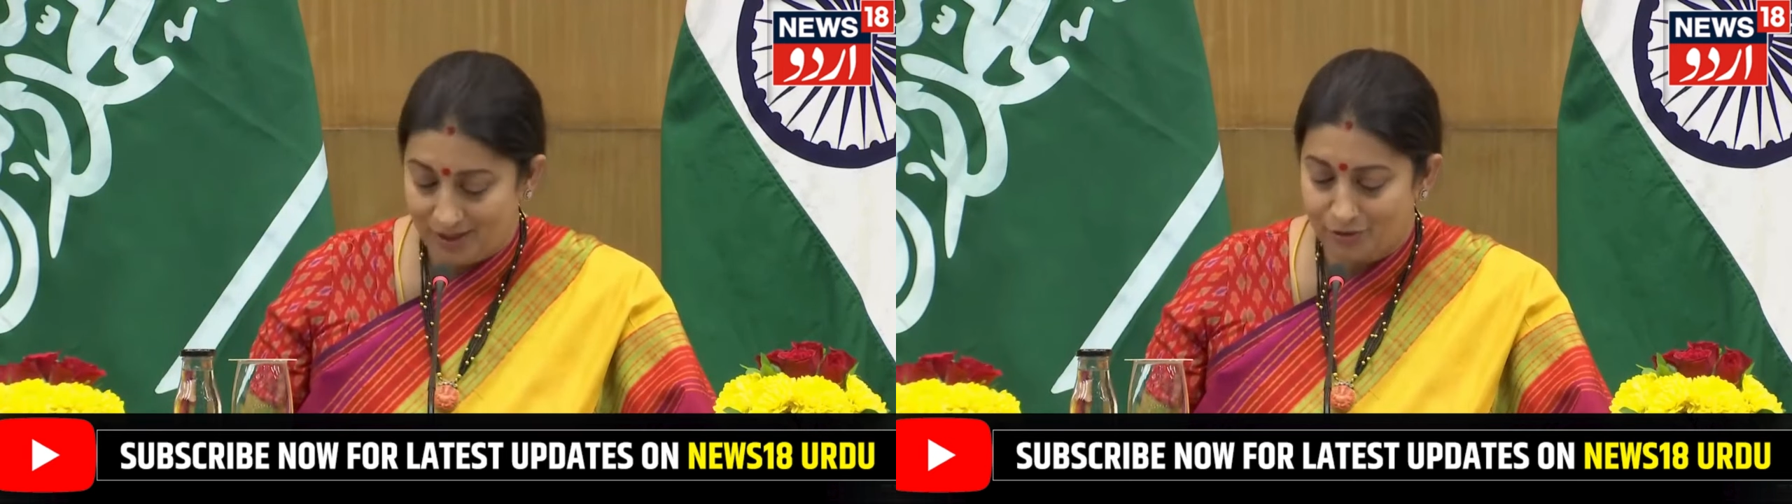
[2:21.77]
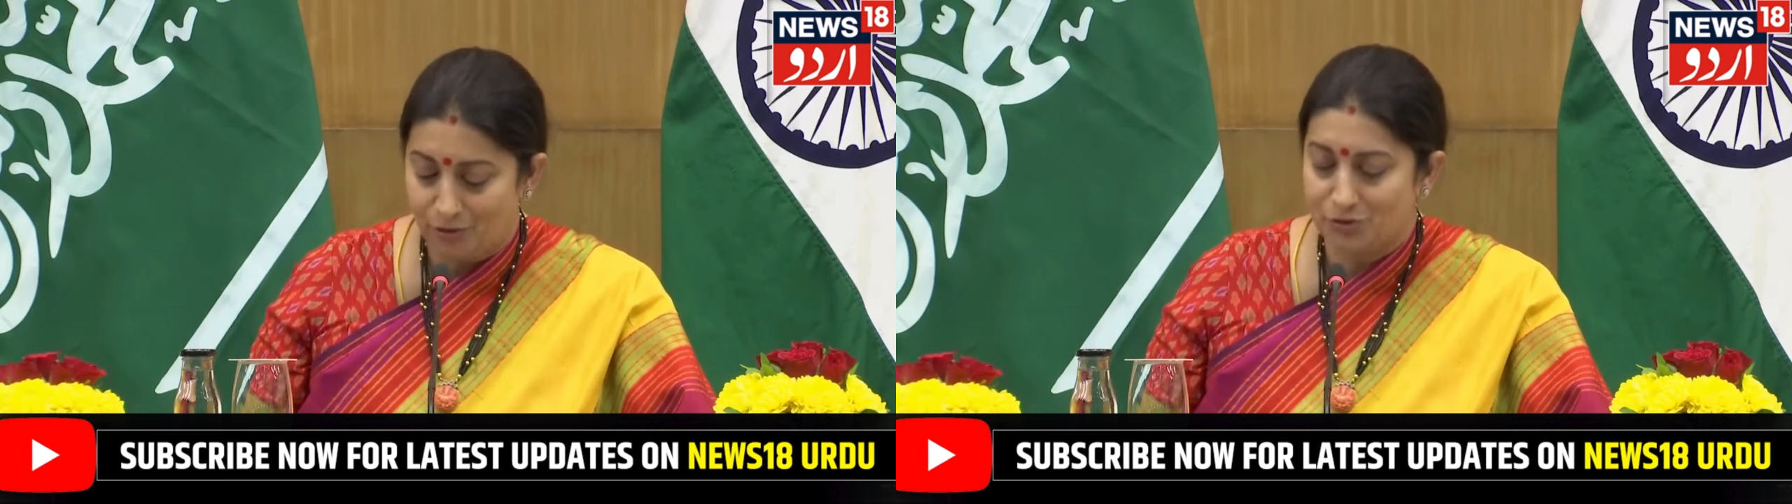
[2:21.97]

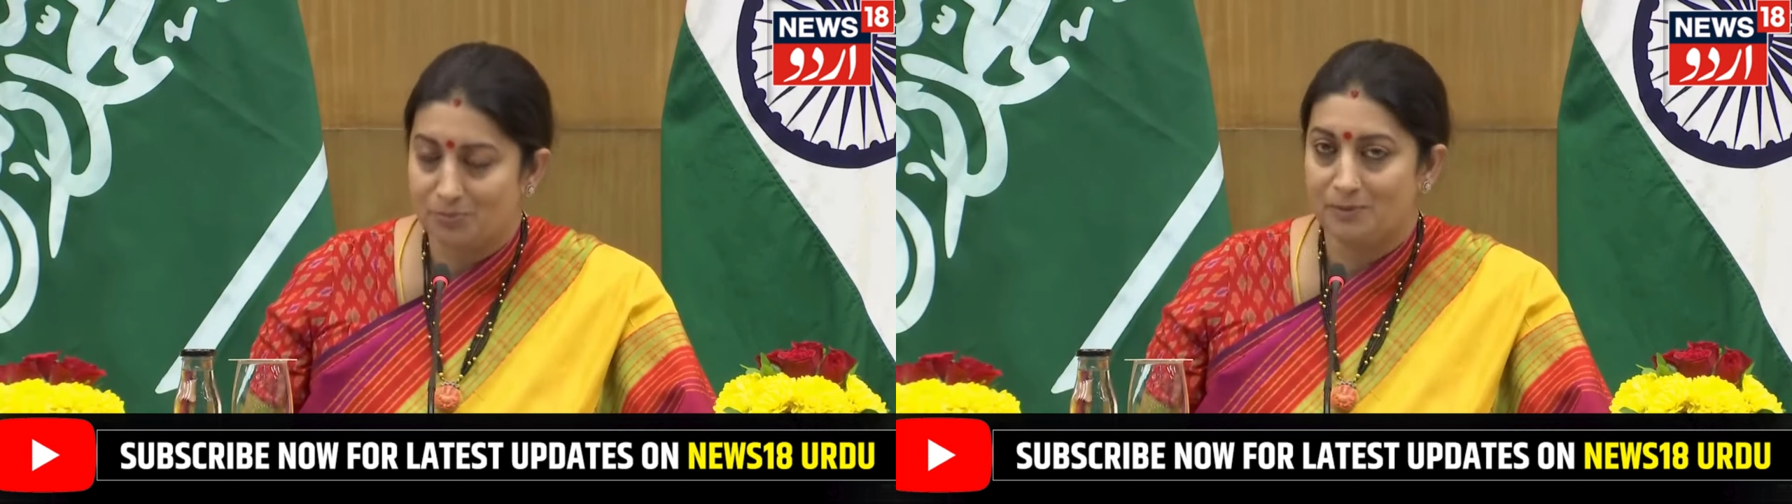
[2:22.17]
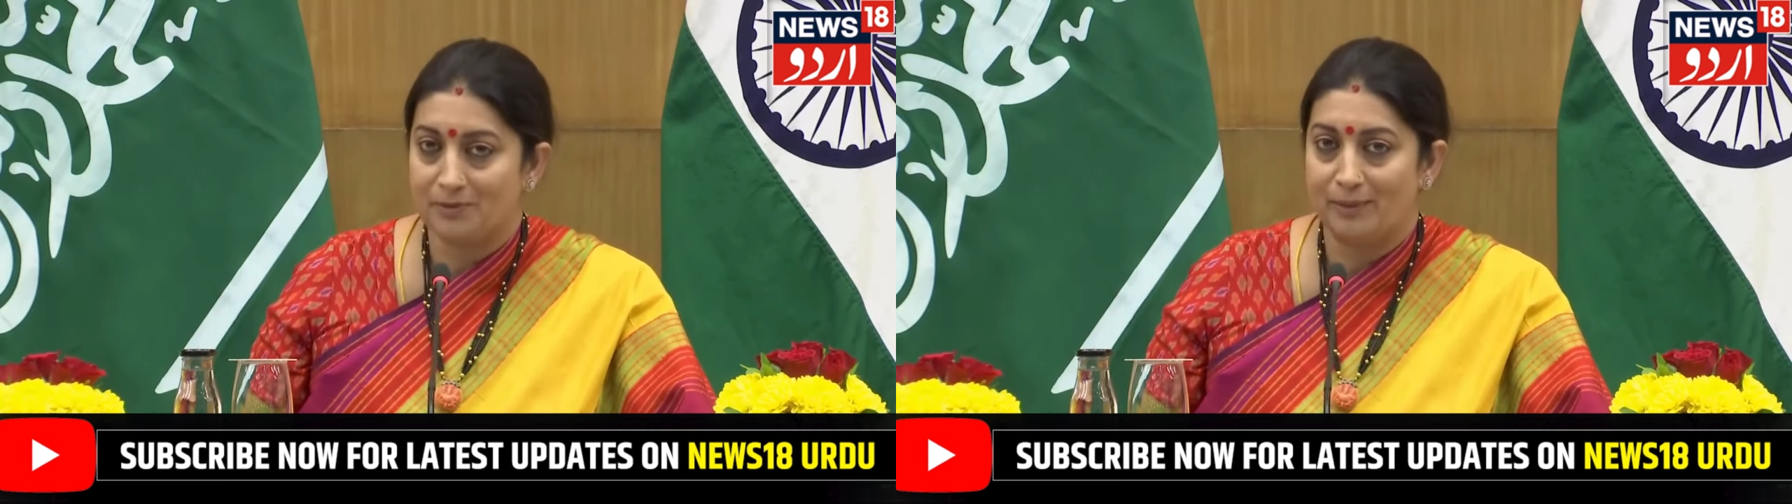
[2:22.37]
our
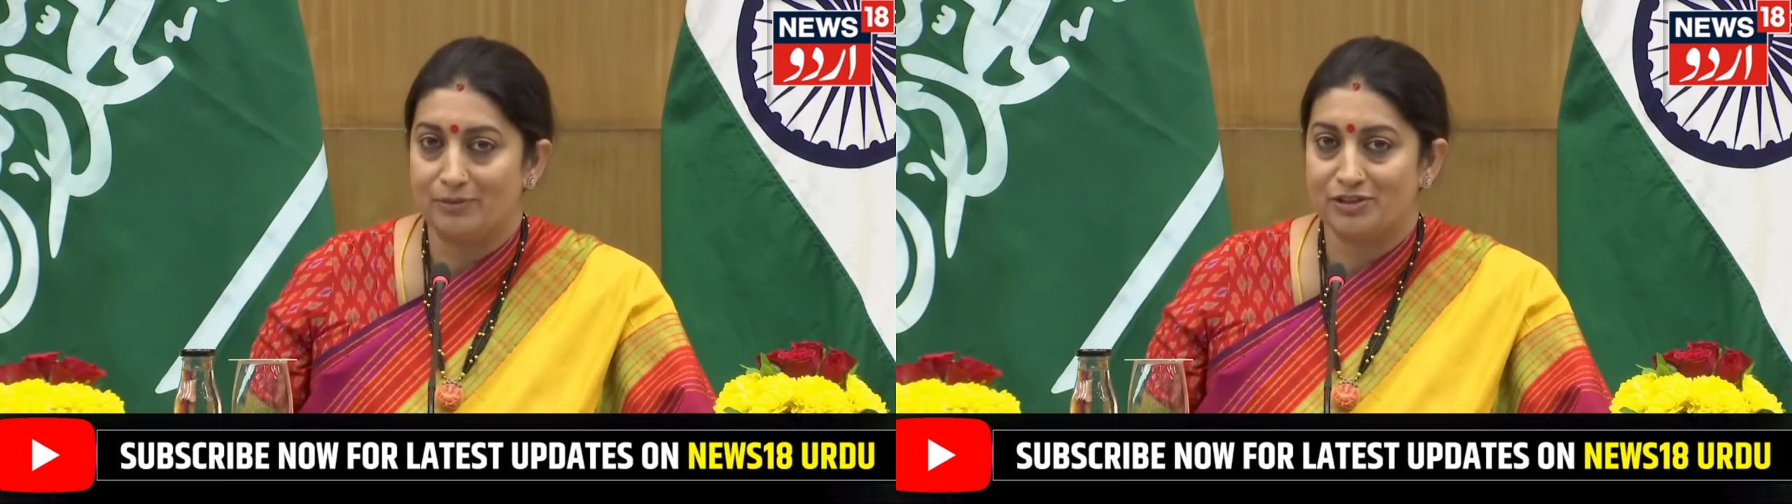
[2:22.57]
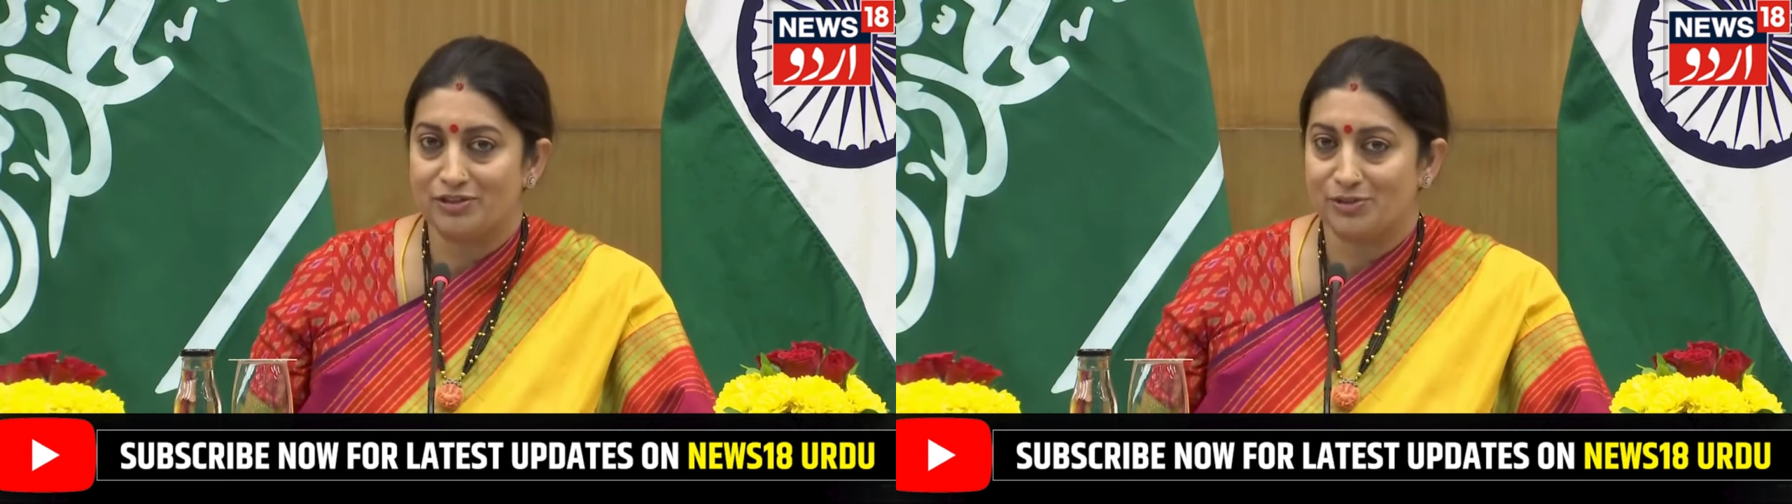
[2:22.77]
Honorable Prime
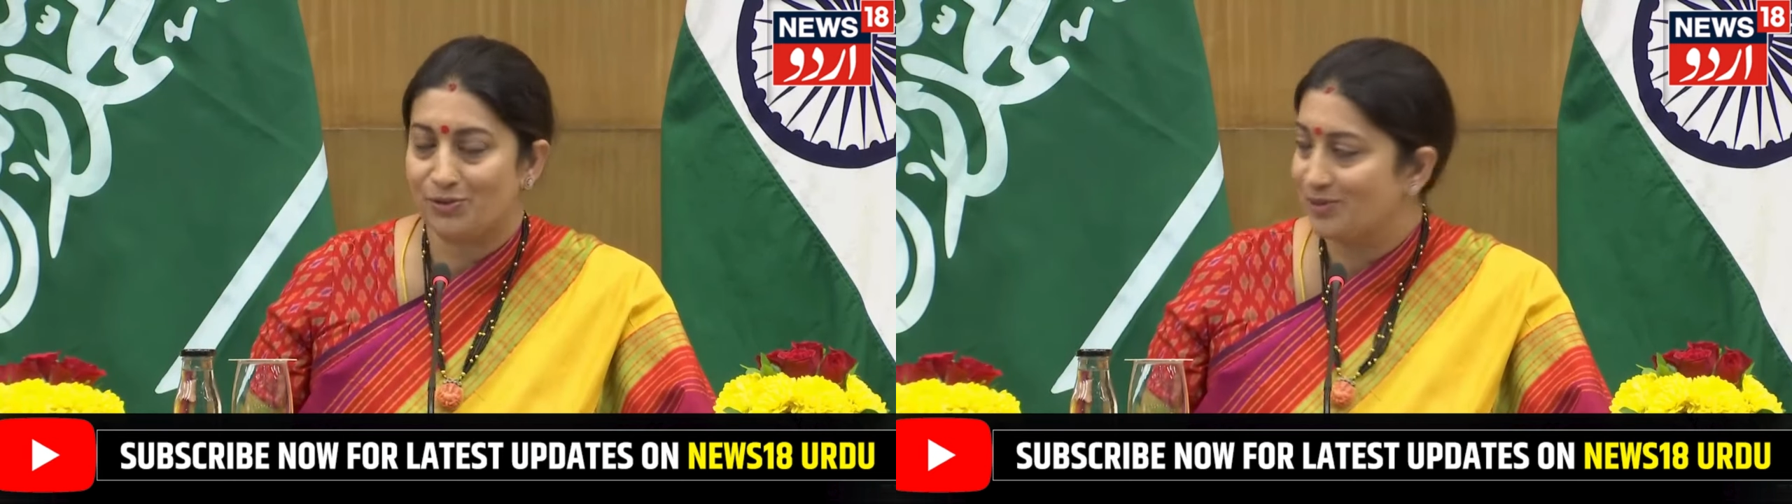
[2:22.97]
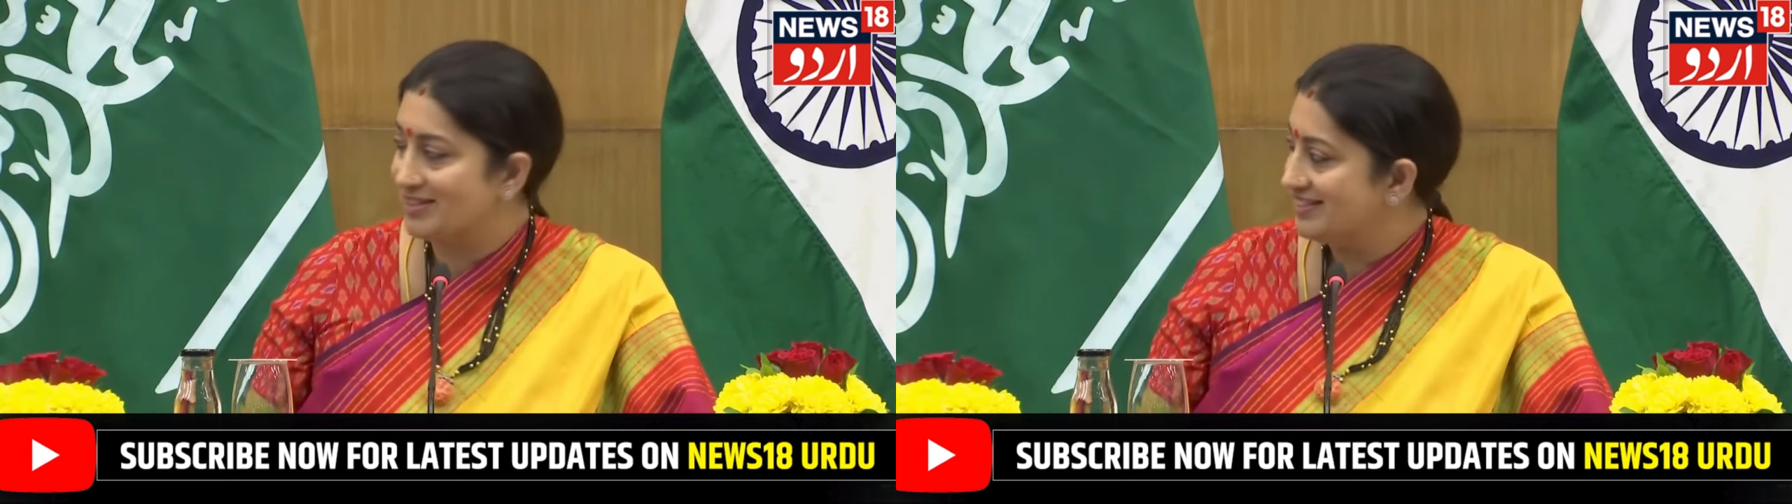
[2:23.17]
Minister
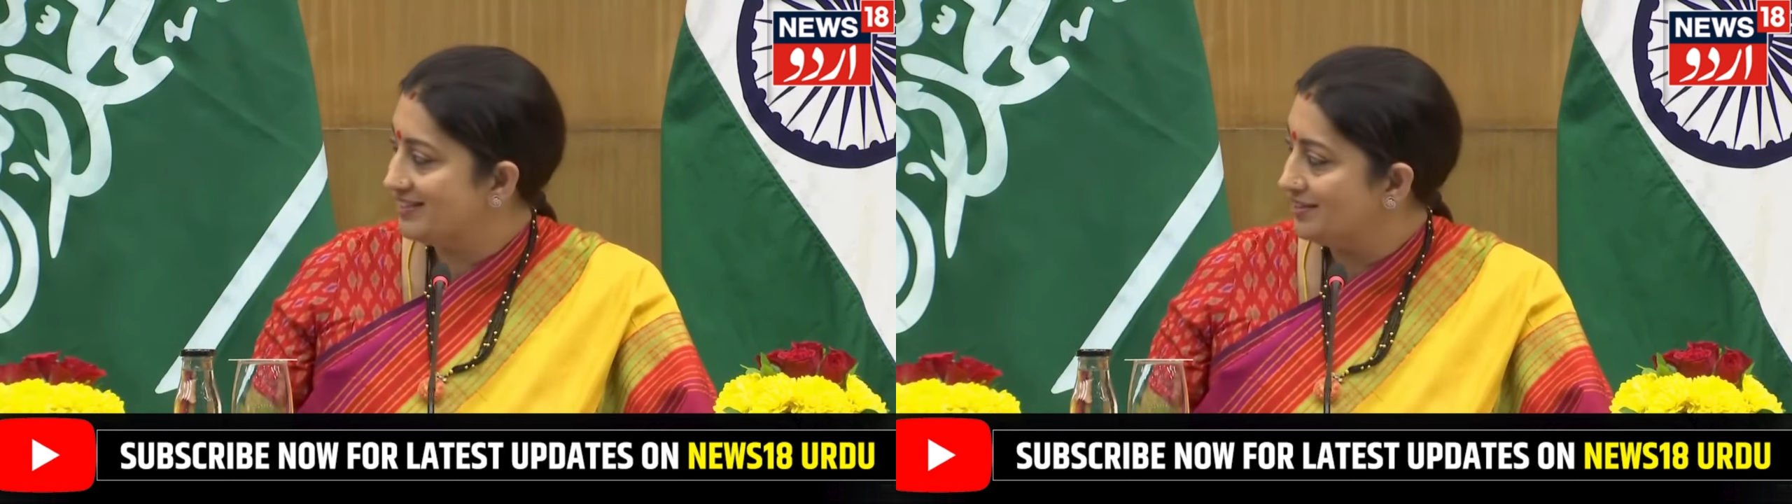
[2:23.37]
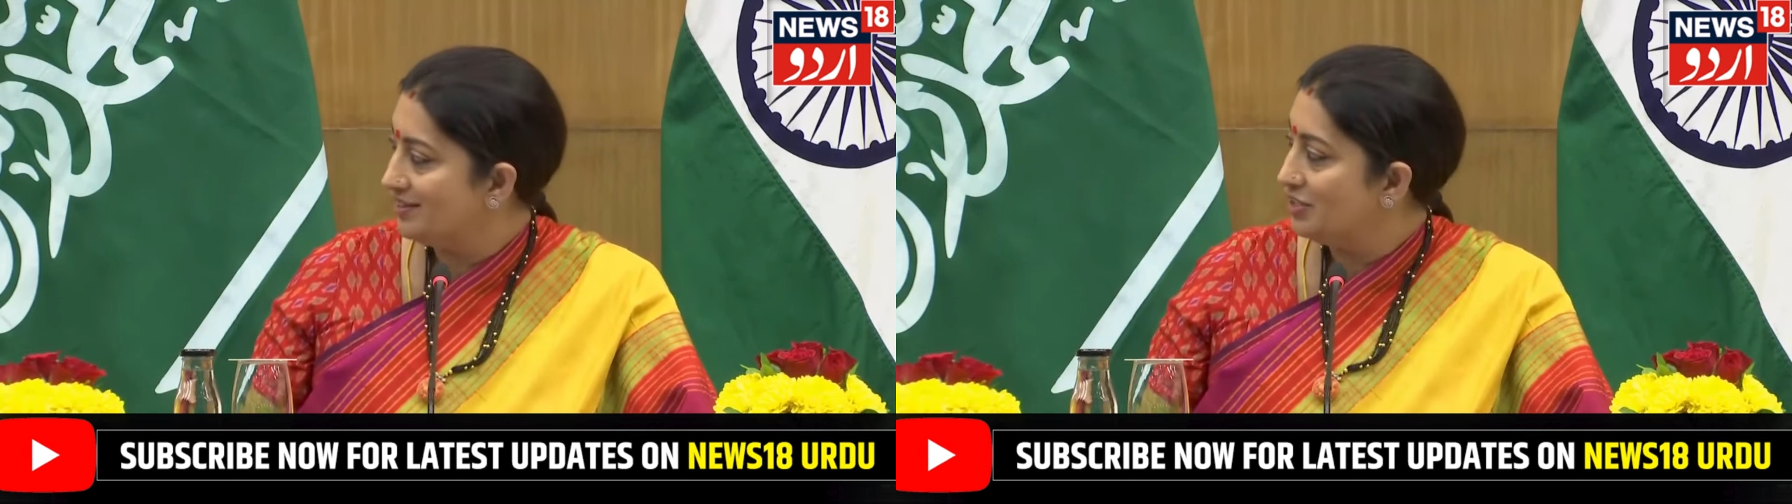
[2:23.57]
calls the